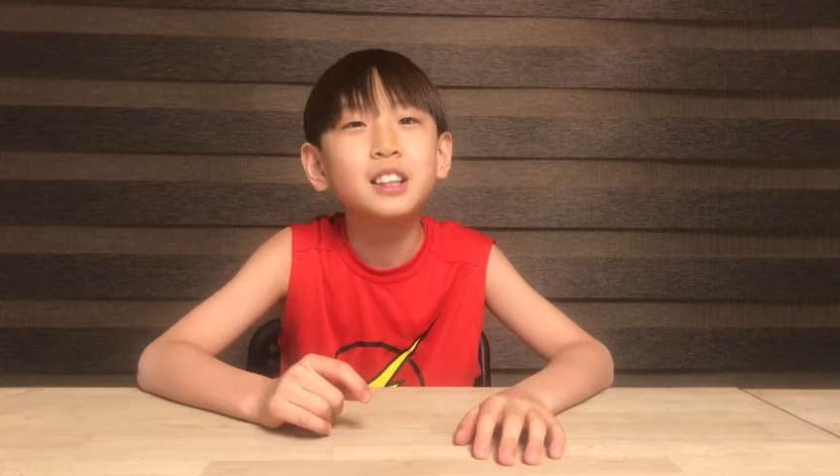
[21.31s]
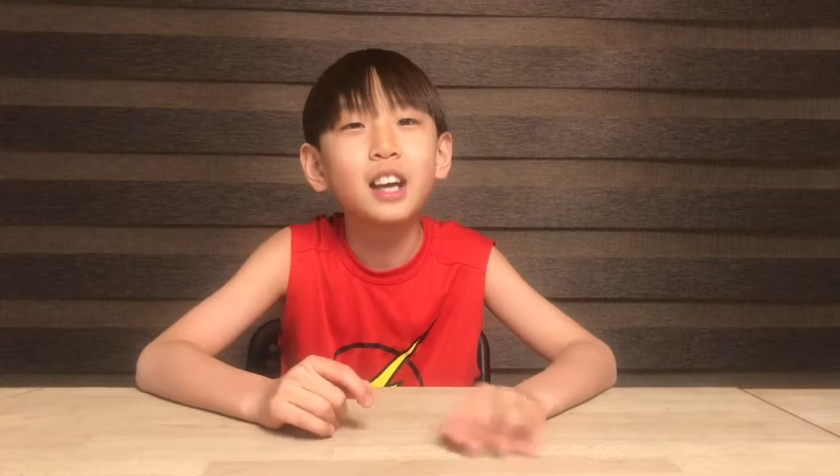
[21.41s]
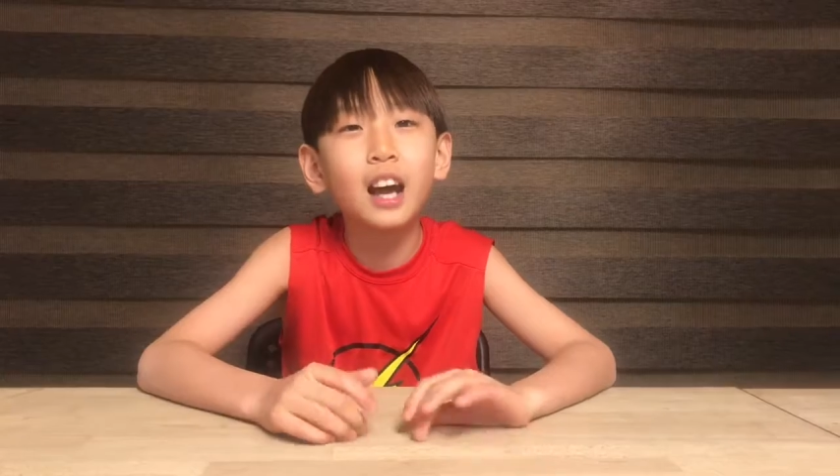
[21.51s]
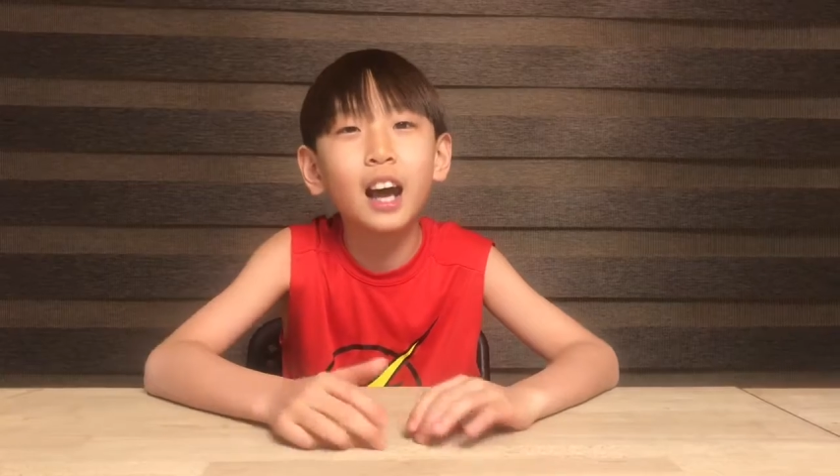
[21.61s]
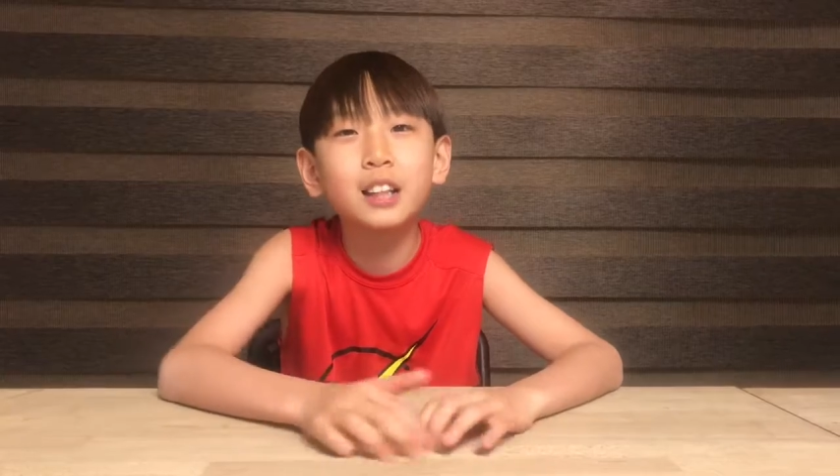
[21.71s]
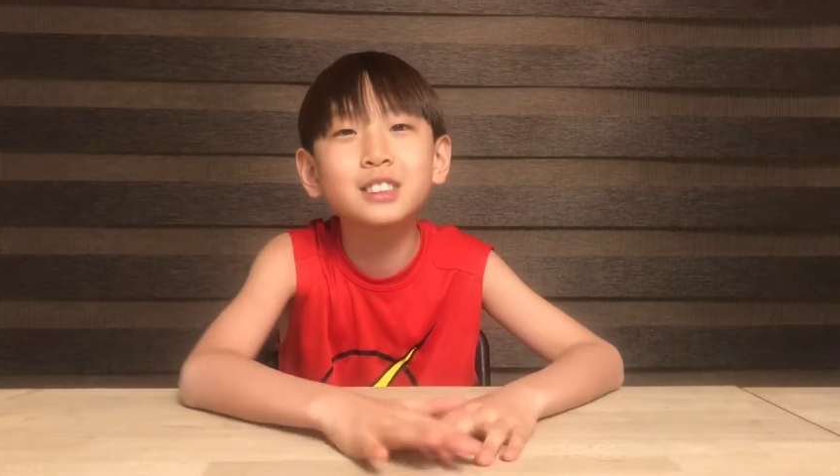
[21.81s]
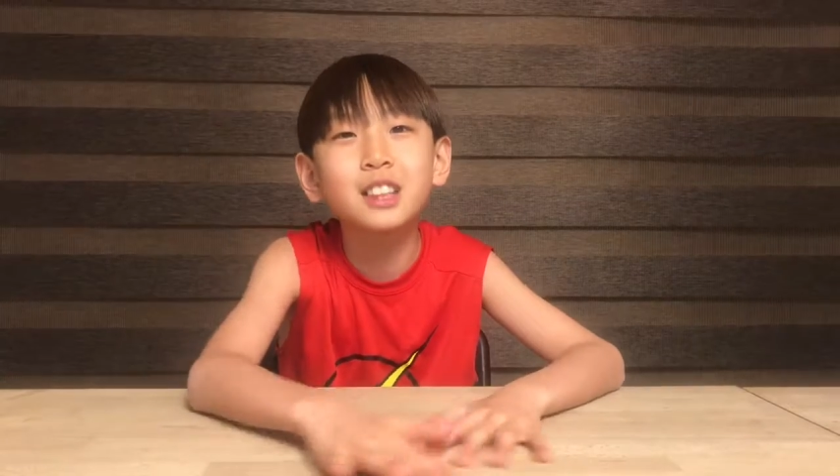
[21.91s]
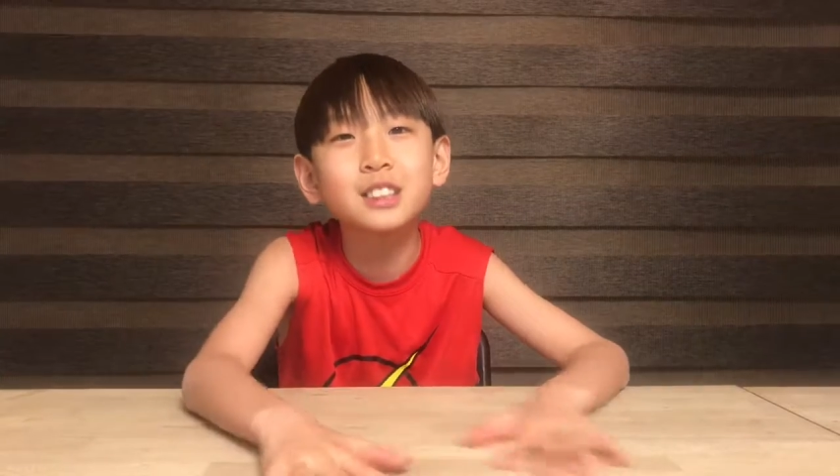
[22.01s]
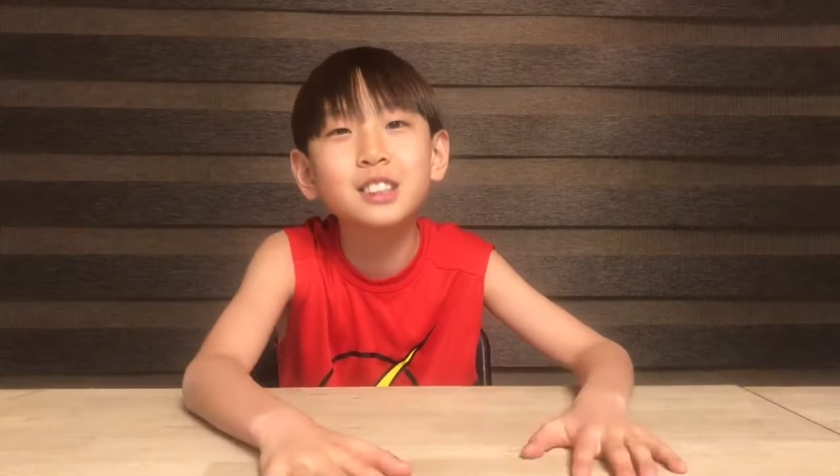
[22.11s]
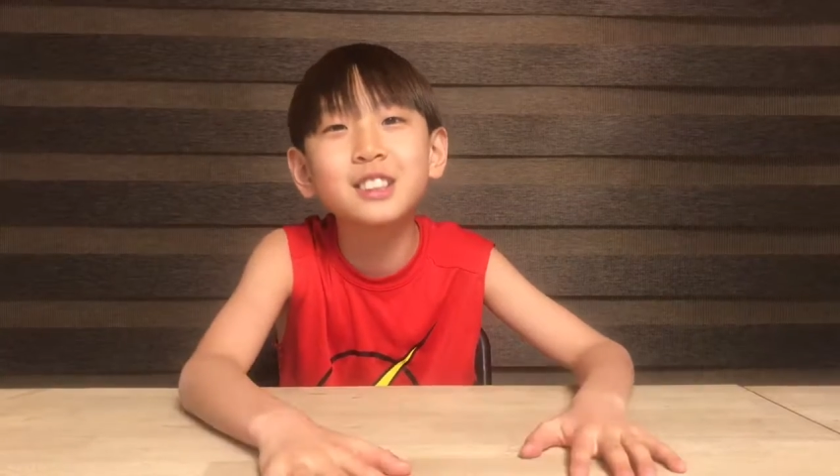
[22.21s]
that asked
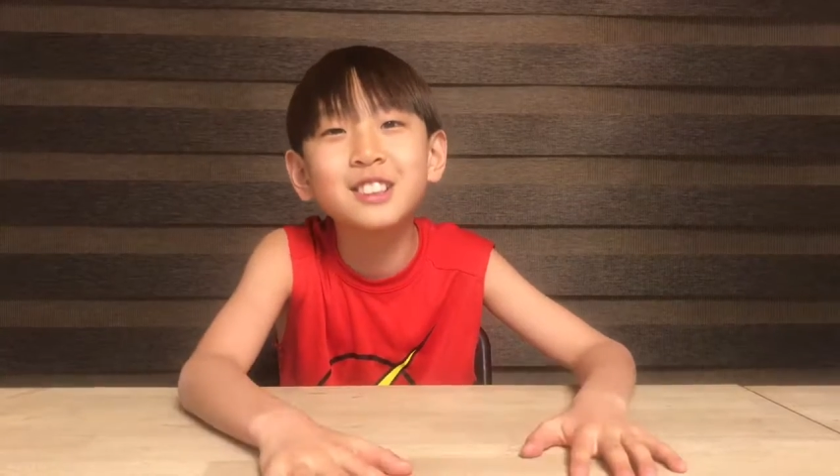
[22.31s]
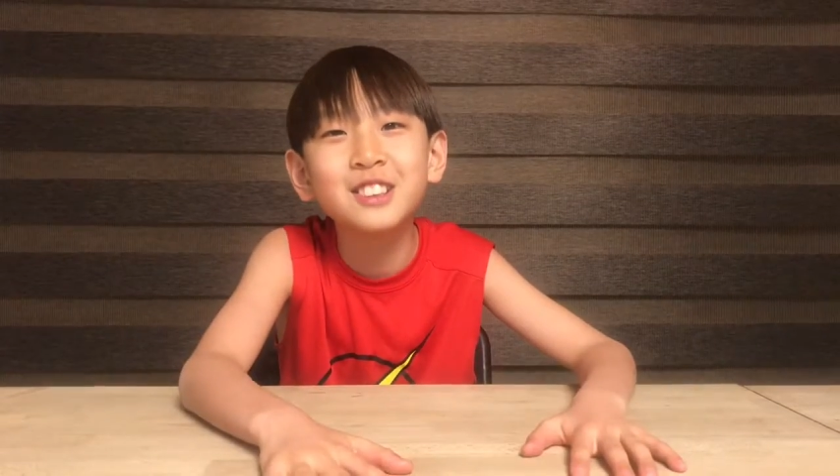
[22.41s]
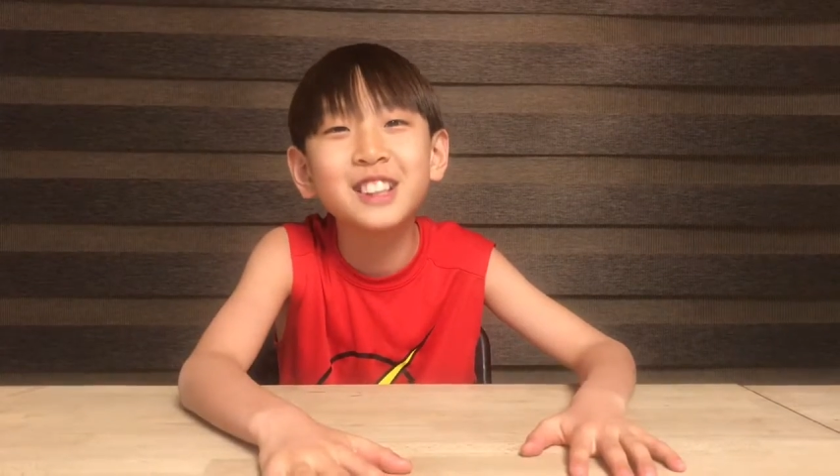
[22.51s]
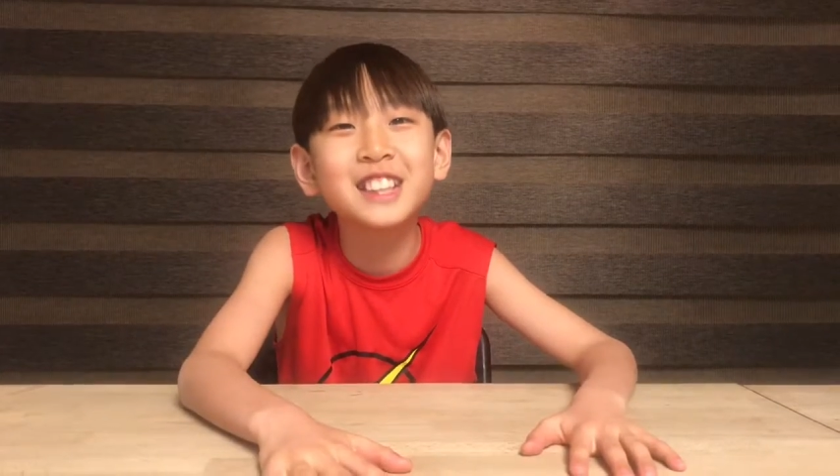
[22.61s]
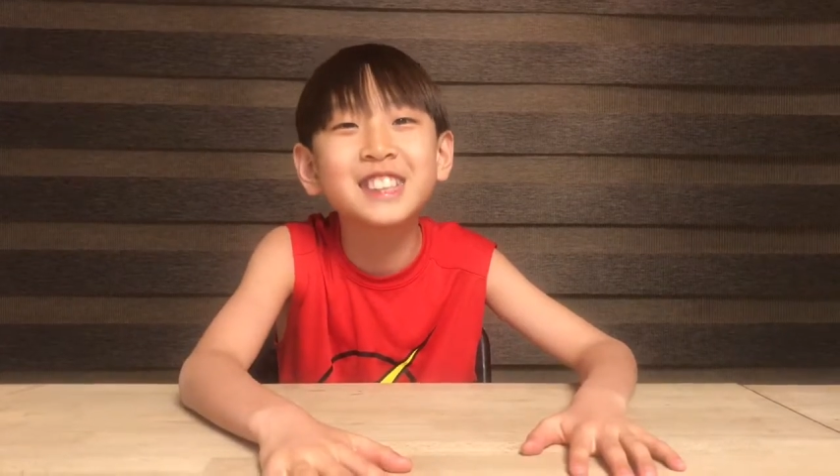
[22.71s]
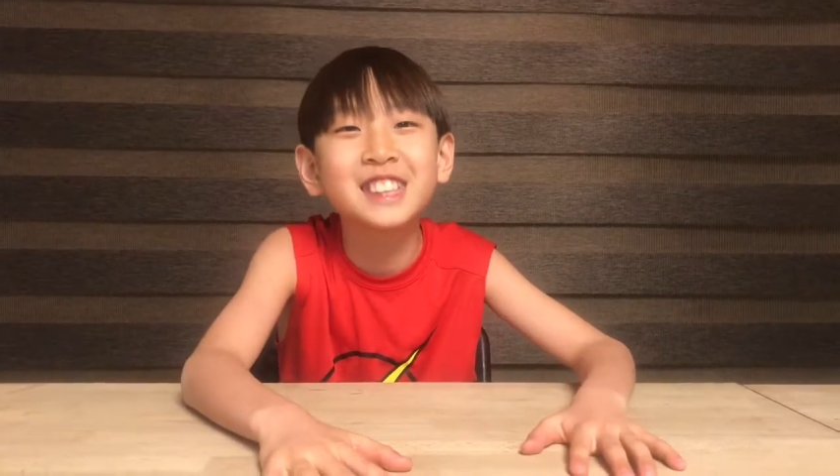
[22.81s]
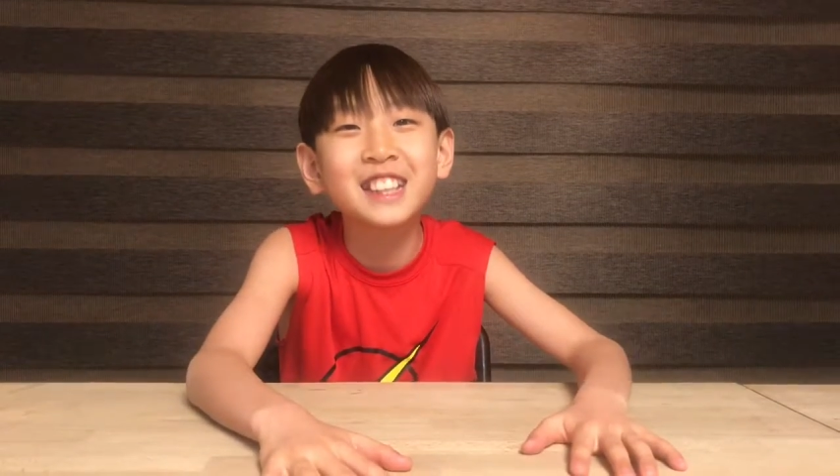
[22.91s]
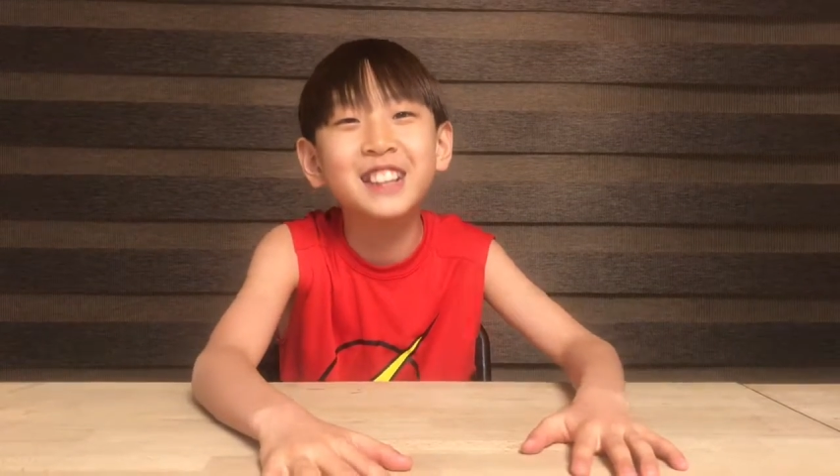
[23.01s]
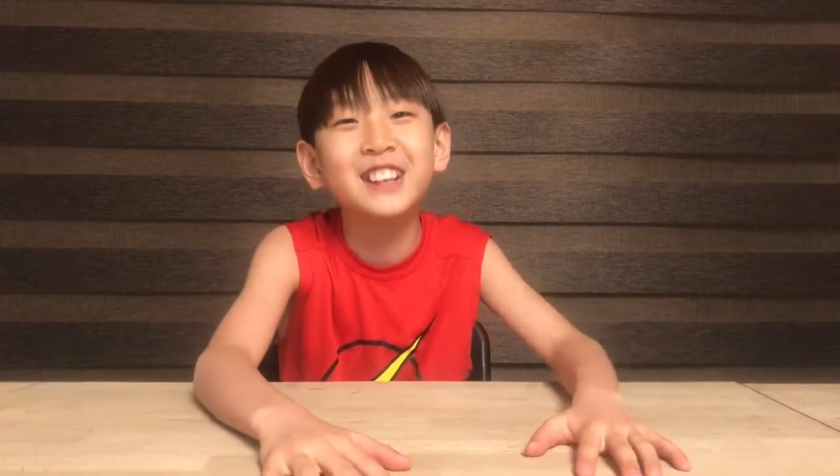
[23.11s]
us to do this.